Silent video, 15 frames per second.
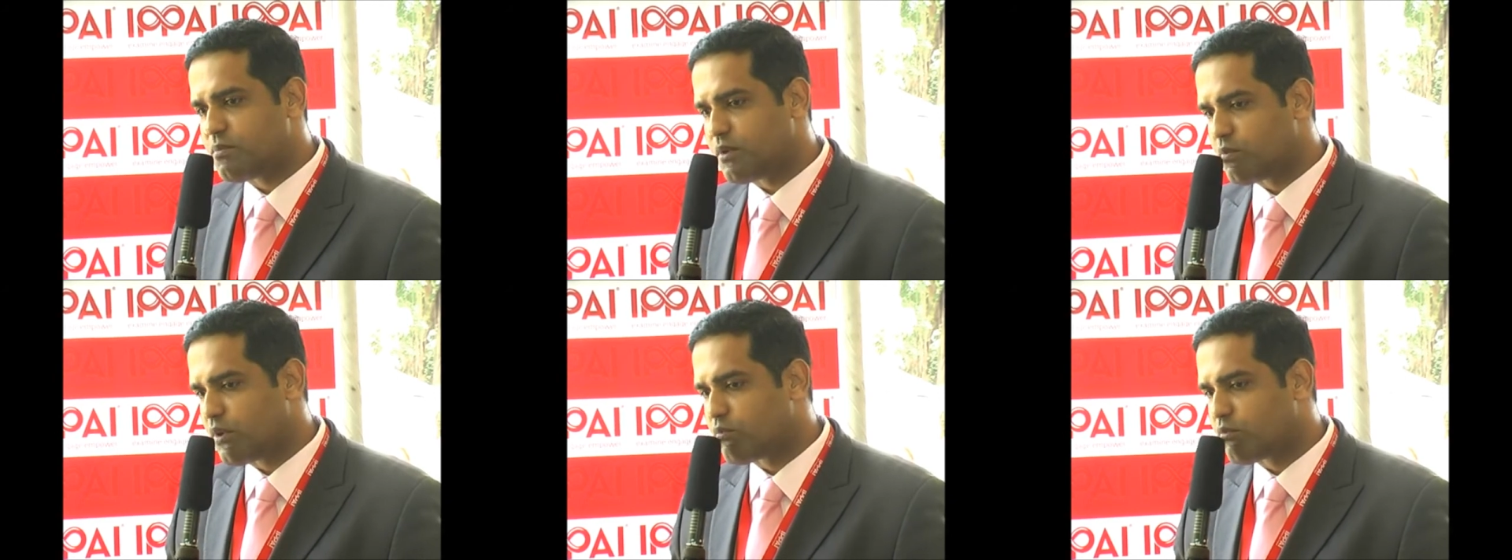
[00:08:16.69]

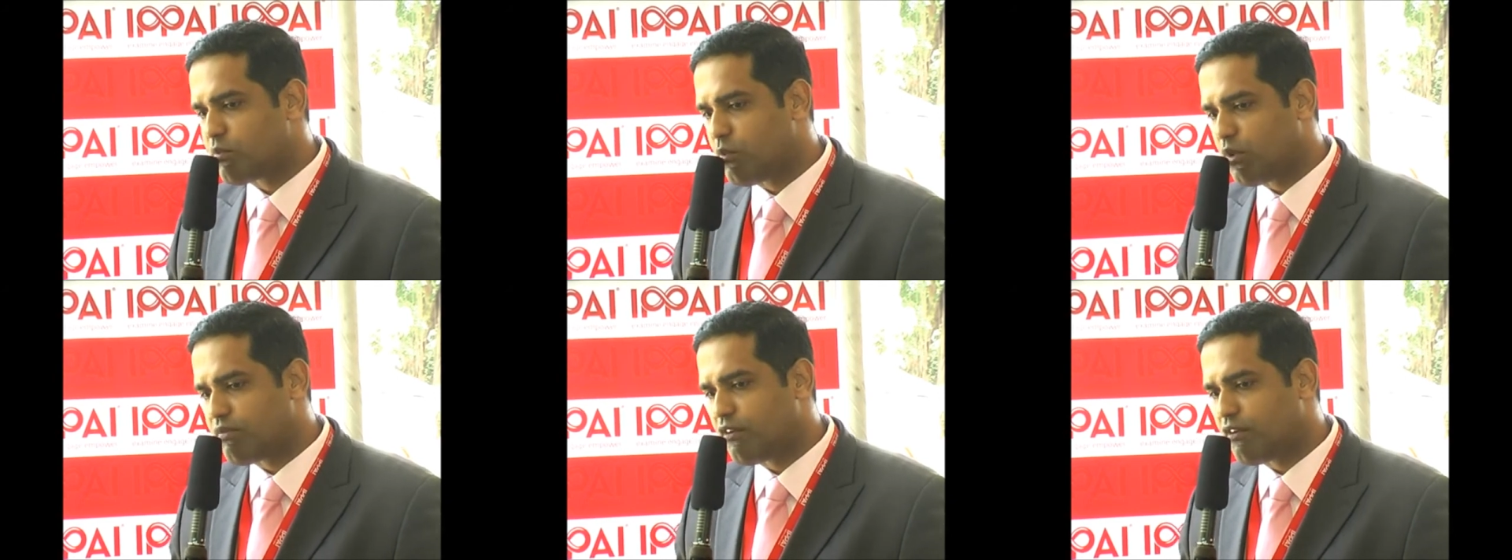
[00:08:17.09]
But
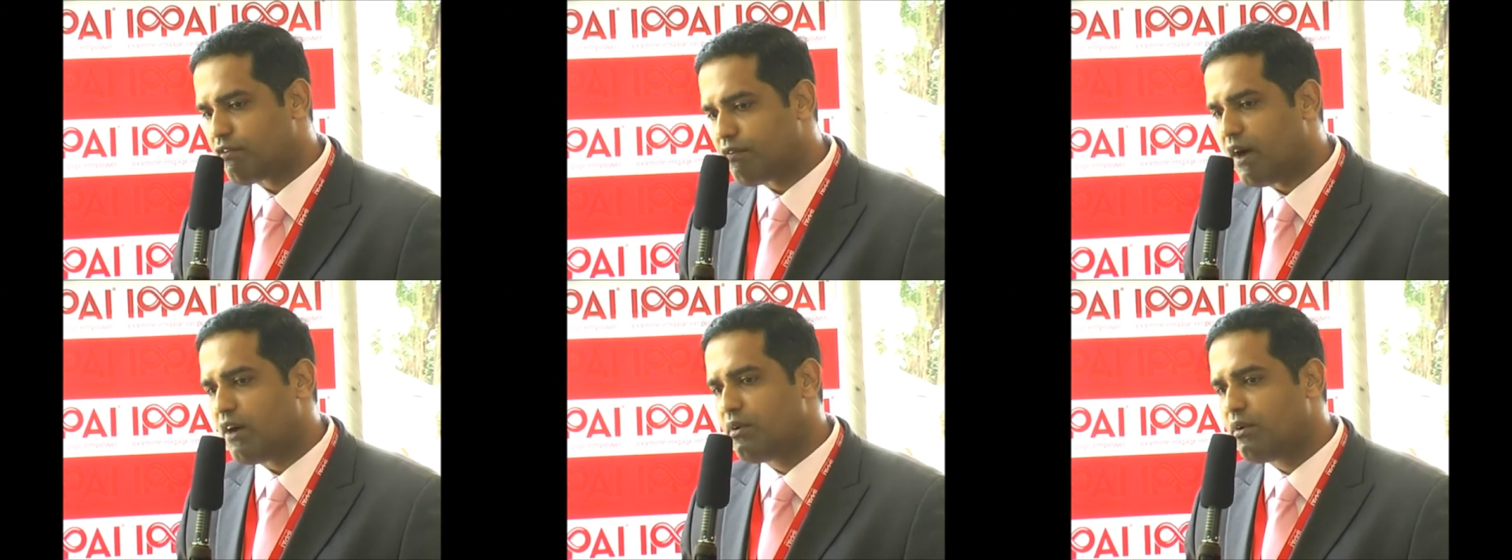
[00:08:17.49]
what we've
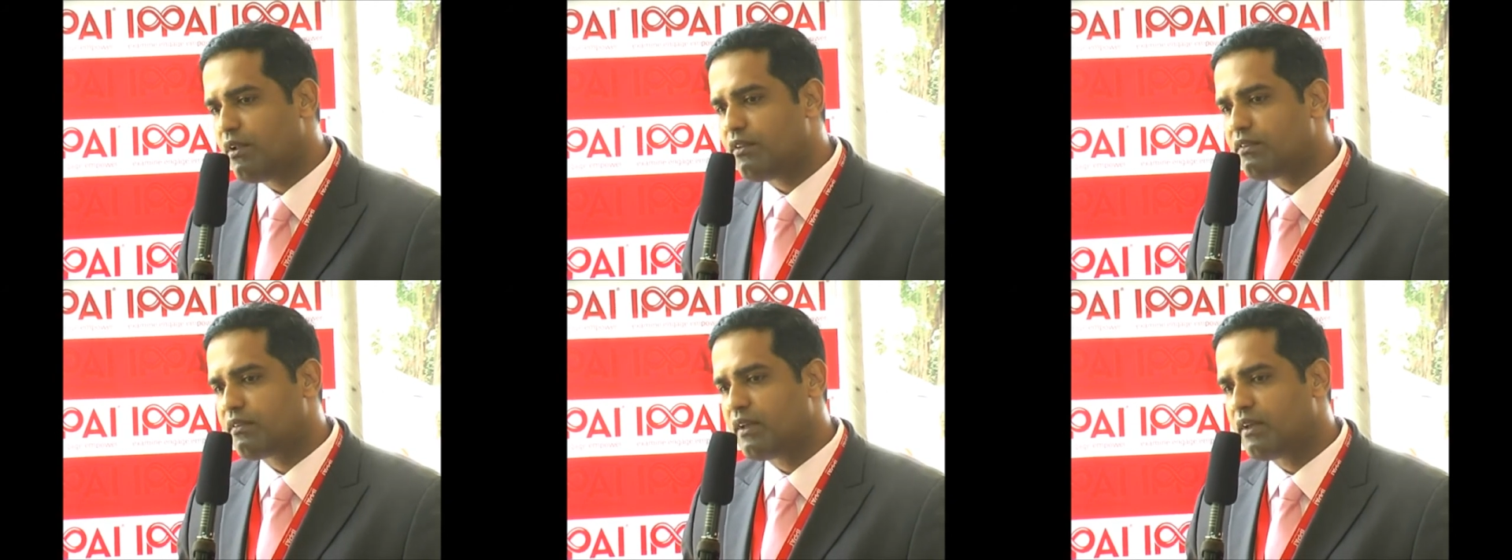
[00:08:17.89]
found
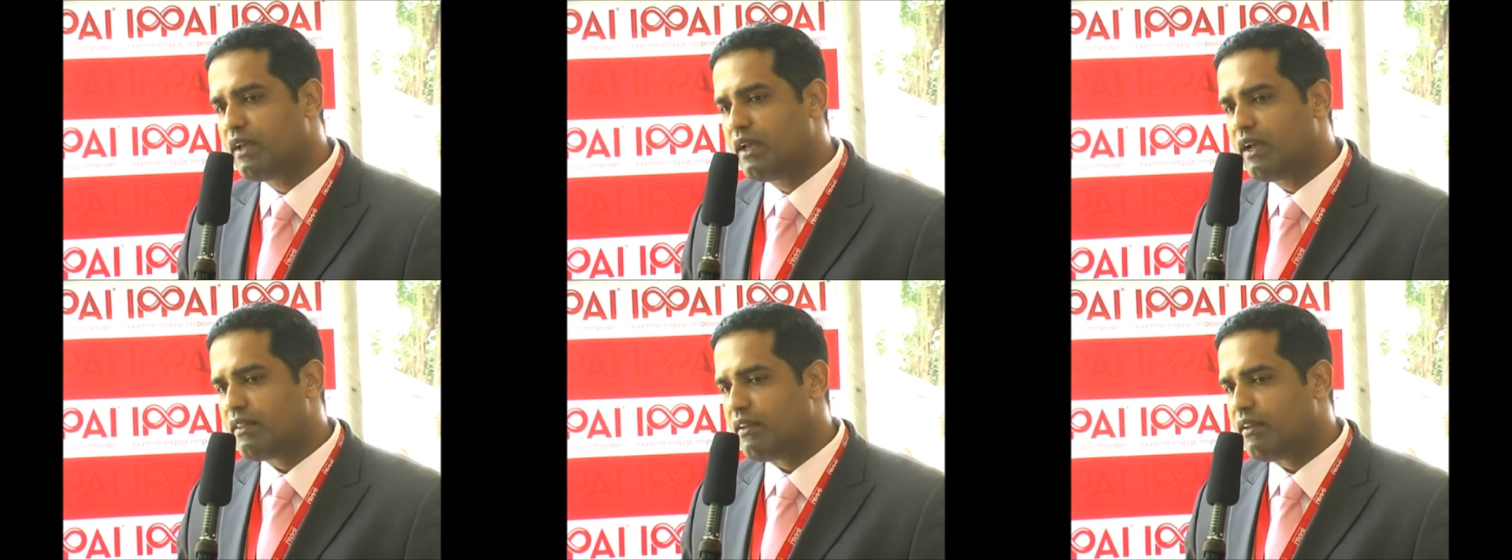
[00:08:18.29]
is
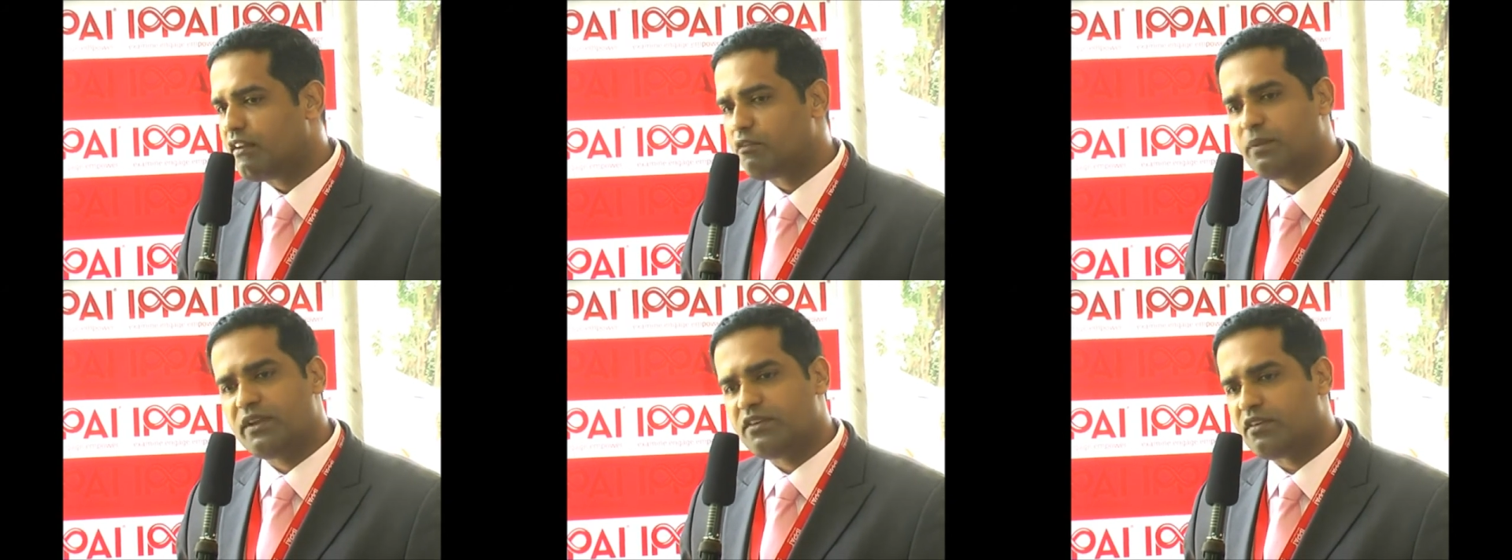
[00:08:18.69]
there
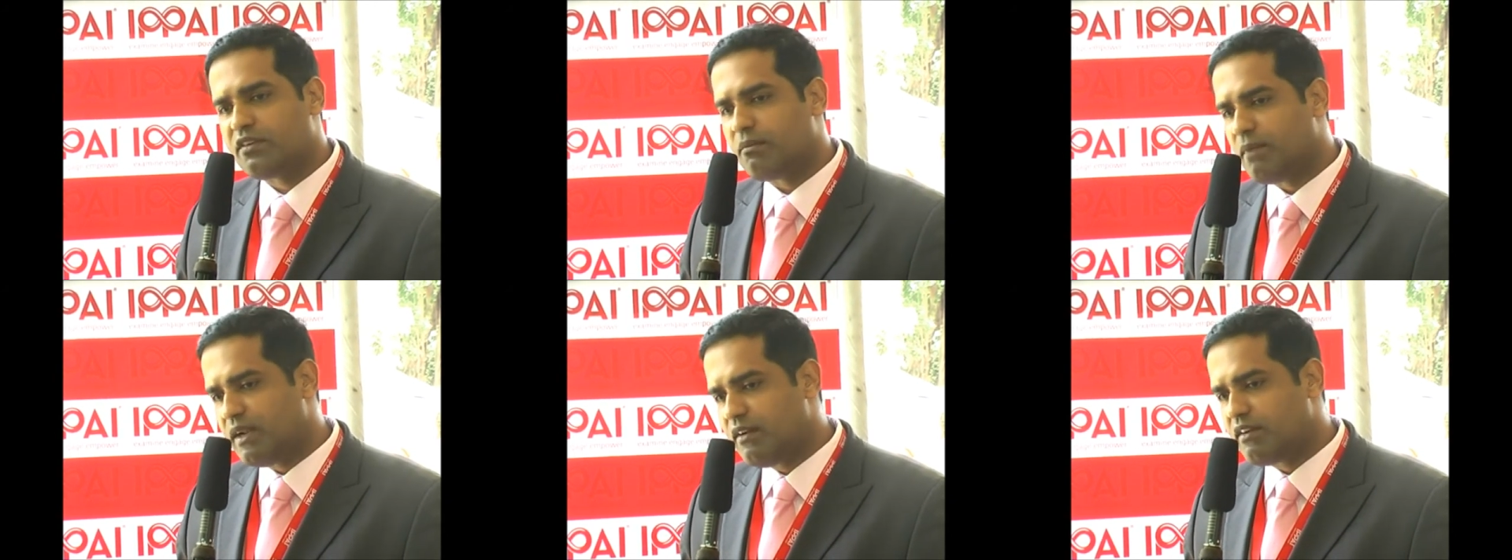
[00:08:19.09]
has been
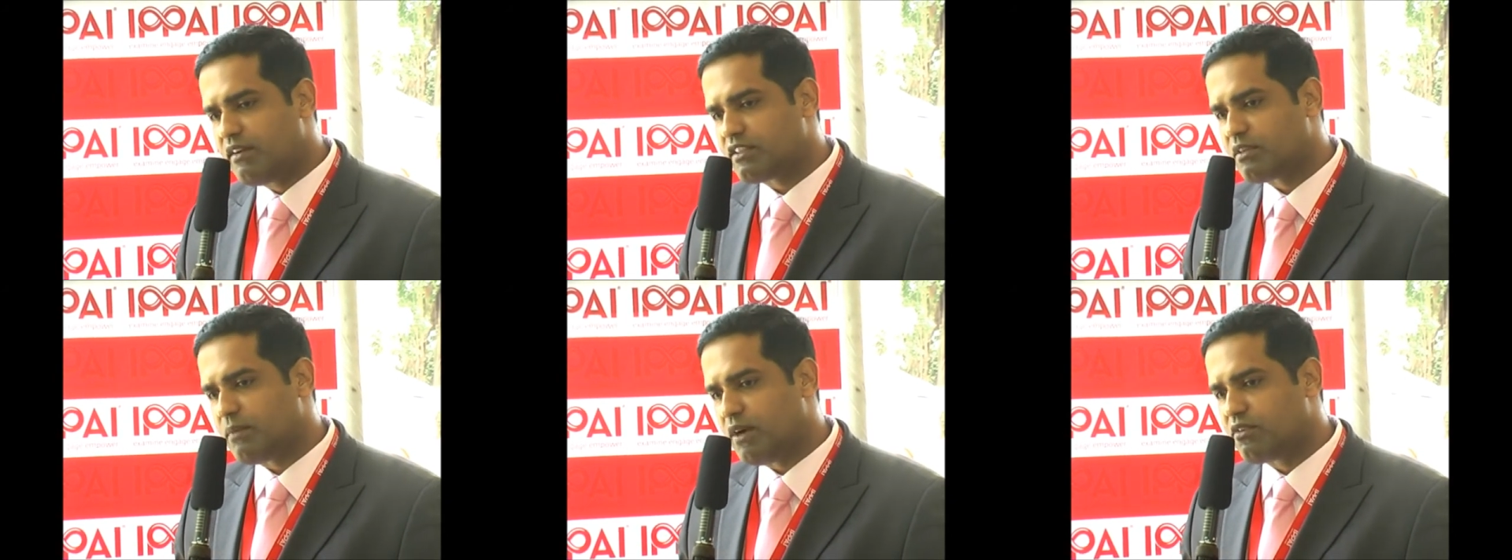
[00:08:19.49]

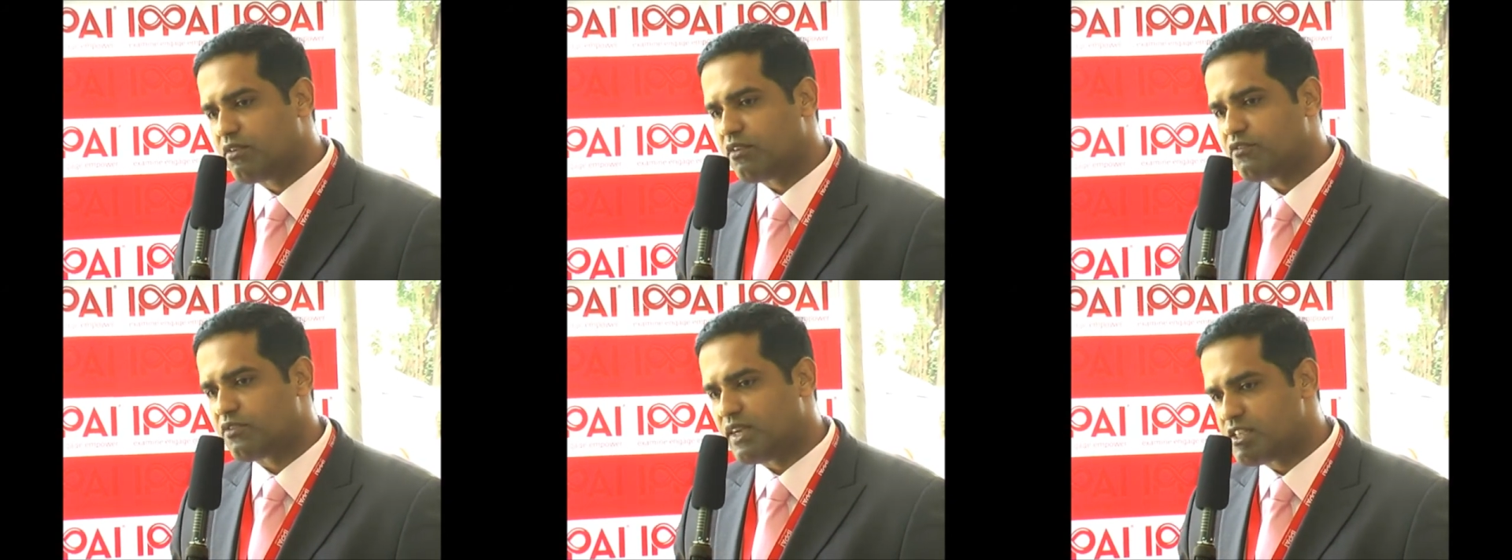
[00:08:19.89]
tremendous
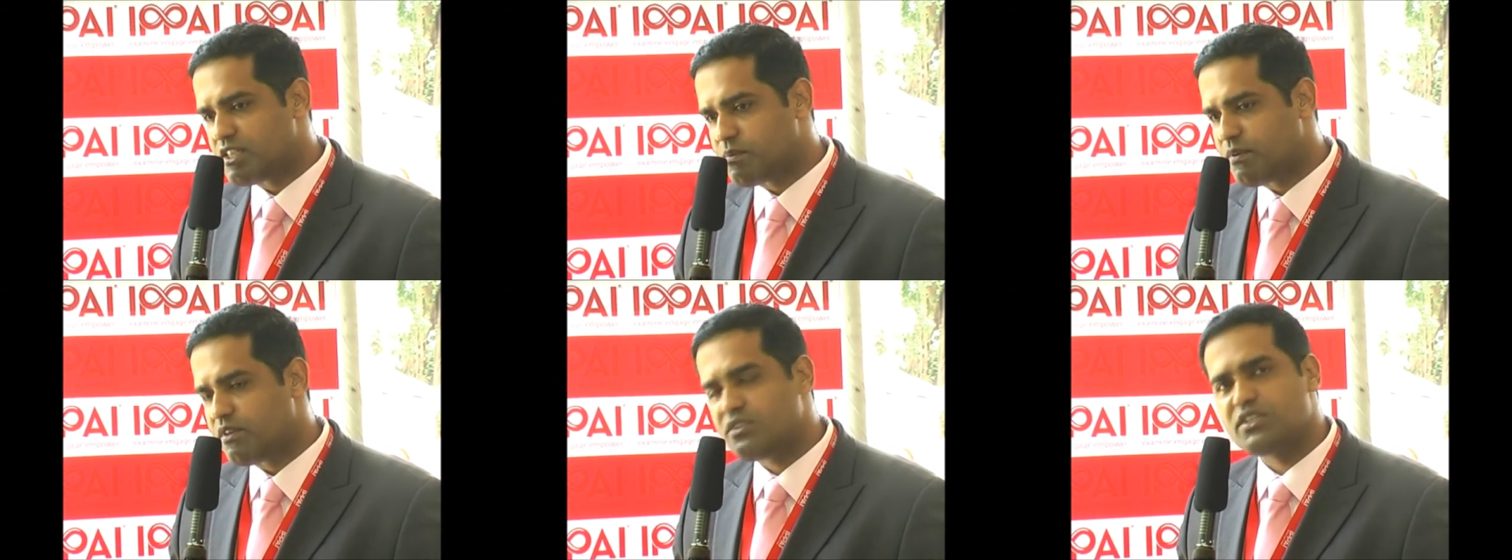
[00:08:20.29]
amount of
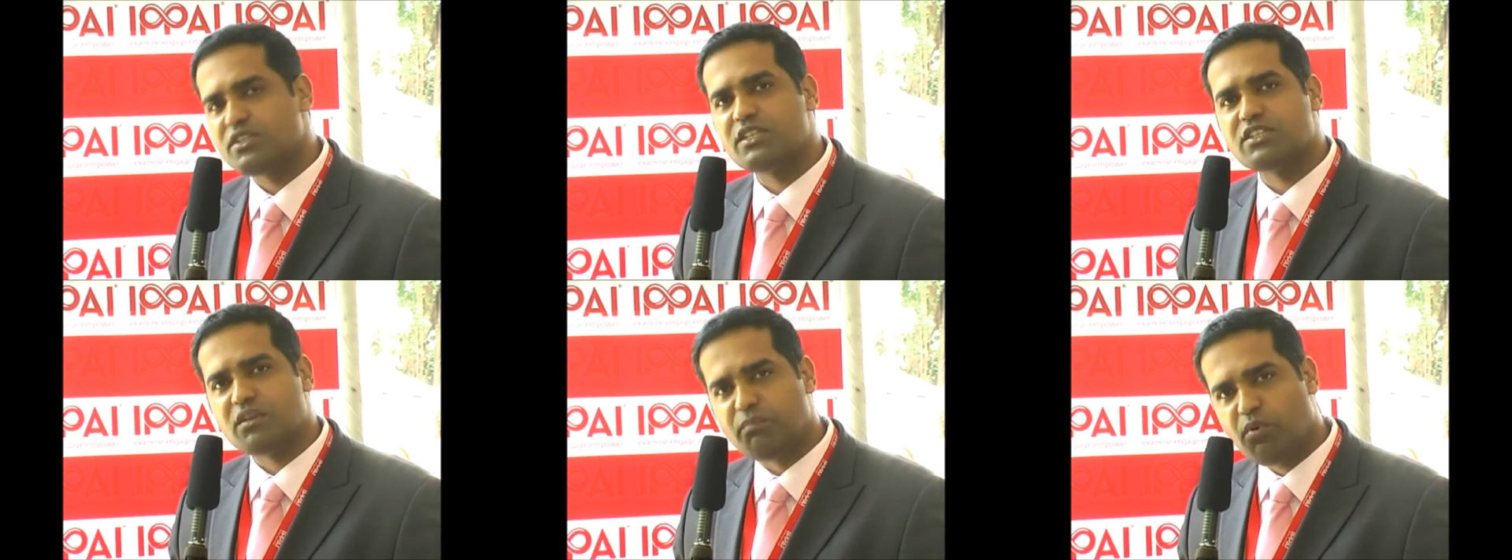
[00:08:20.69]

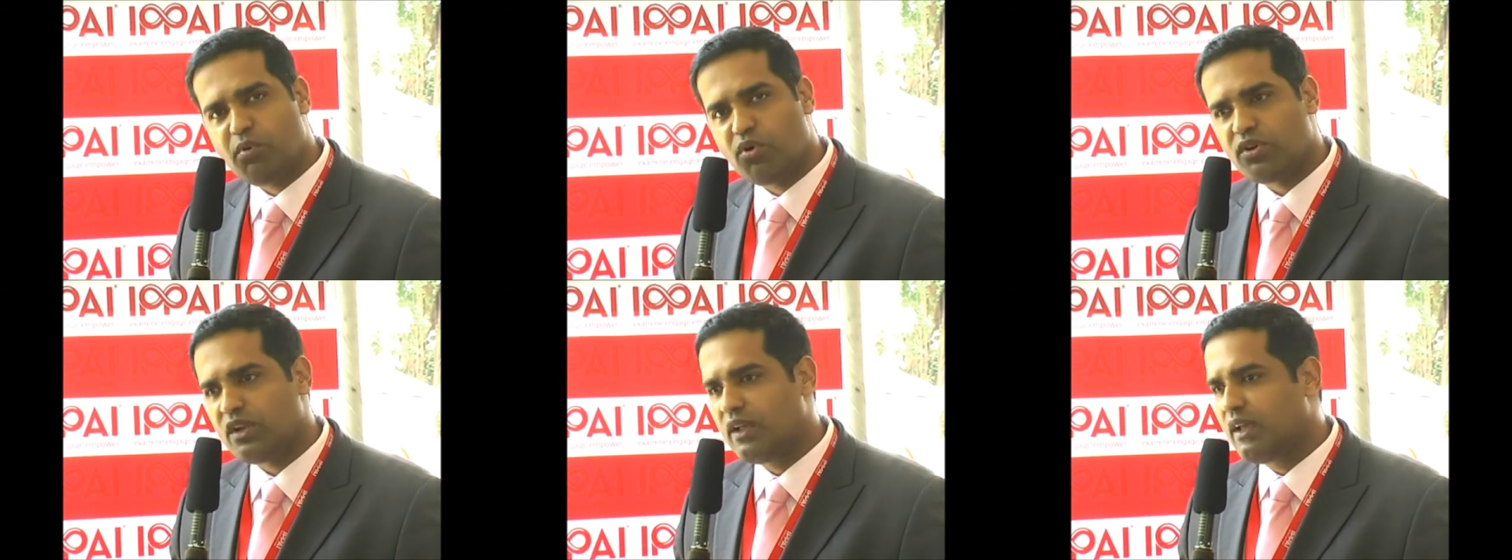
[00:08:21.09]
transparency,
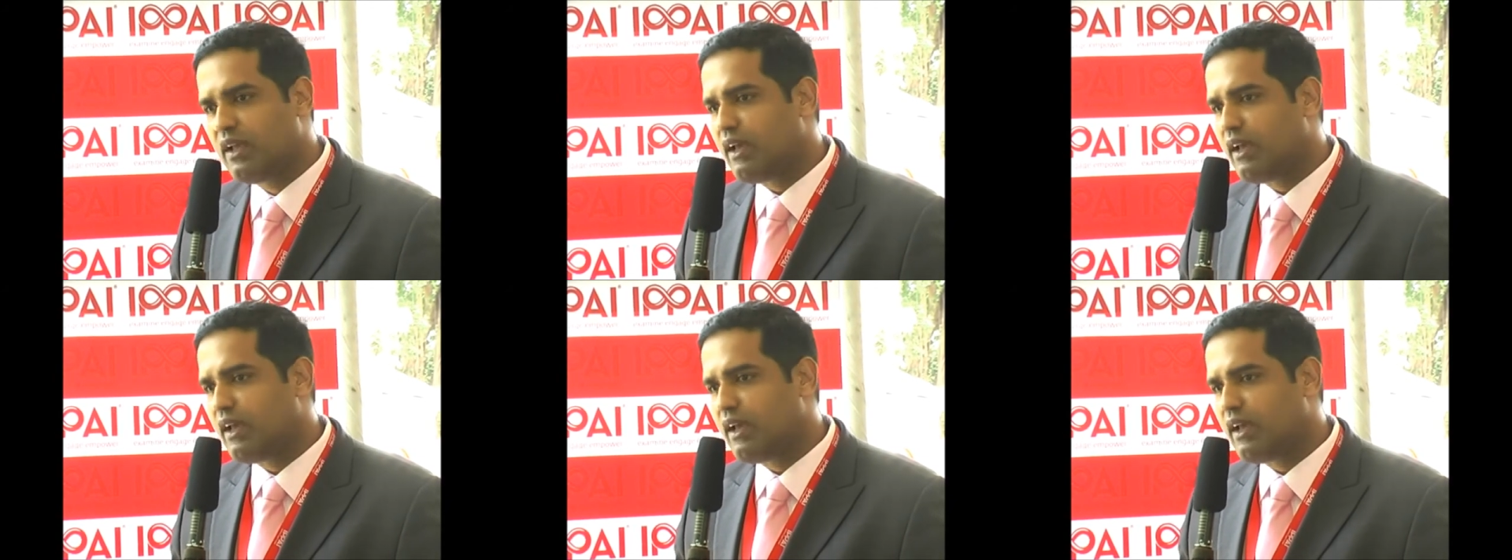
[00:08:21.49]
support,